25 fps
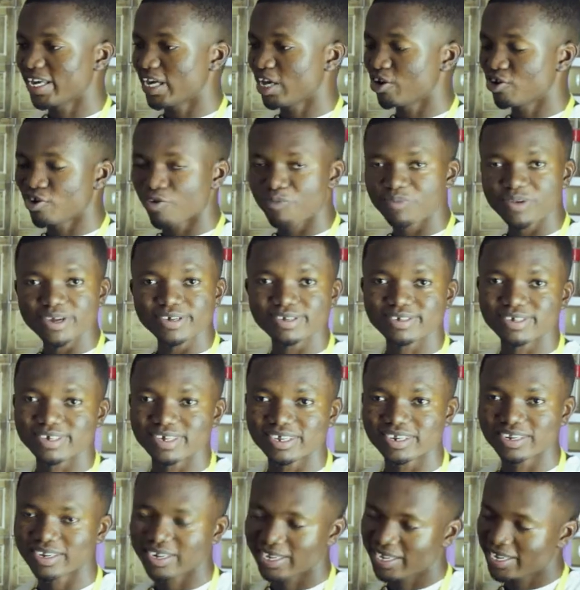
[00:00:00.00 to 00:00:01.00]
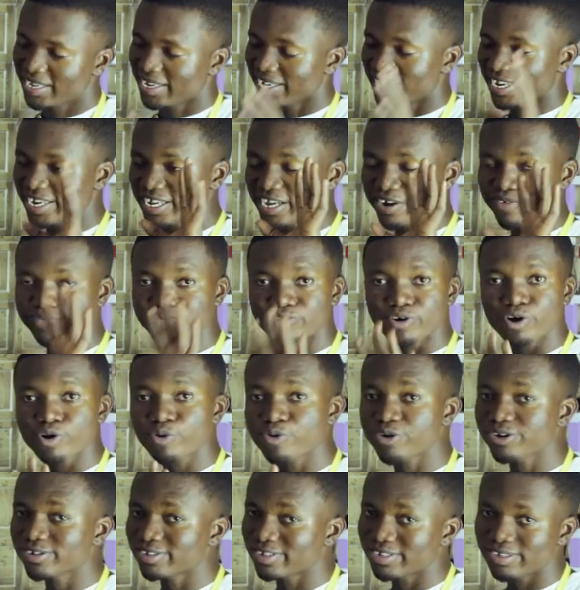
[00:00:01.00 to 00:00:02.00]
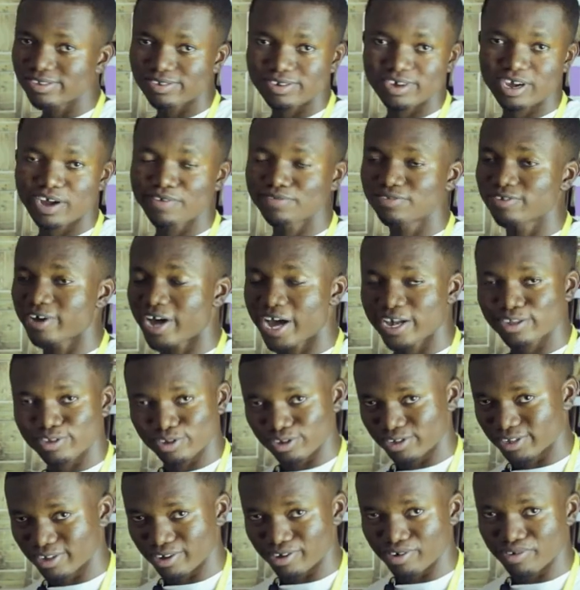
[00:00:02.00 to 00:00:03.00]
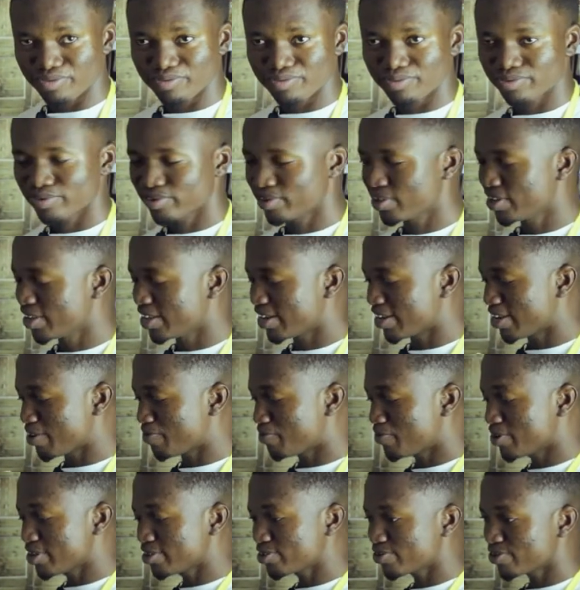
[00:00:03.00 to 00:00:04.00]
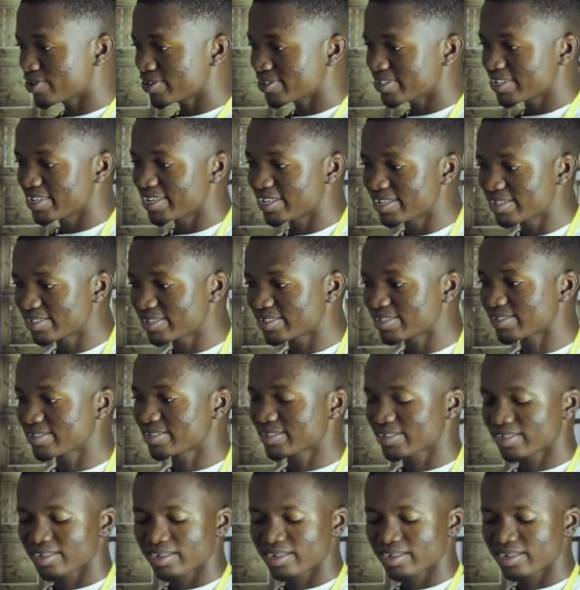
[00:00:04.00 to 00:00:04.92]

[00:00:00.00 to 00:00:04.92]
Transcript: and your mission, there are four questions you have to ask yourself. The first question is,